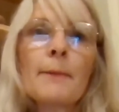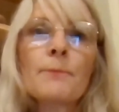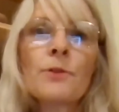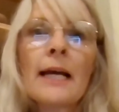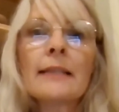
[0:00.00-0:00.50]

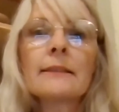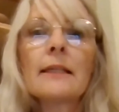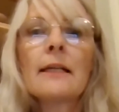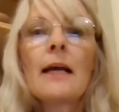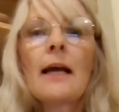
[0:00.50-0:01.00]
subject.
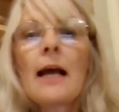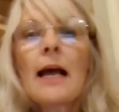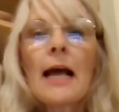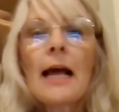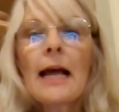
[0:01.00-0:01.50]

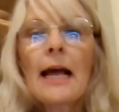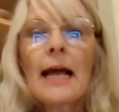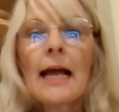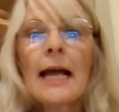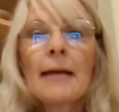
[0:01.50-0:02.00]

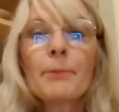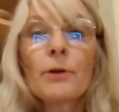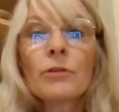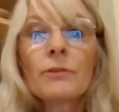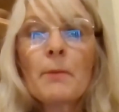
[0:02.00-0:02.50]
And
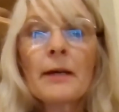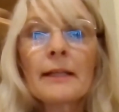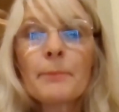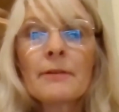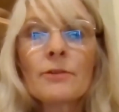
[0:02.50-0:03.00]
because of my
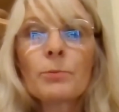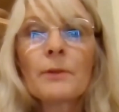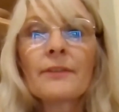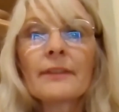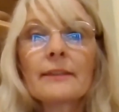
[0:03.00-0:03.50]
experience
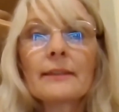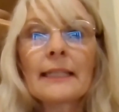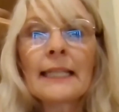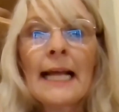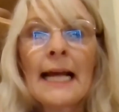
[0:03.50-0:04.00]
with
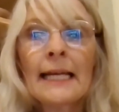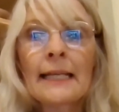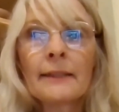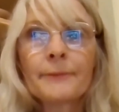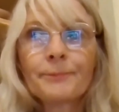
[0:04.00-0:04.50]

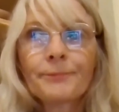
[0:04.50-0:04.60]
clay,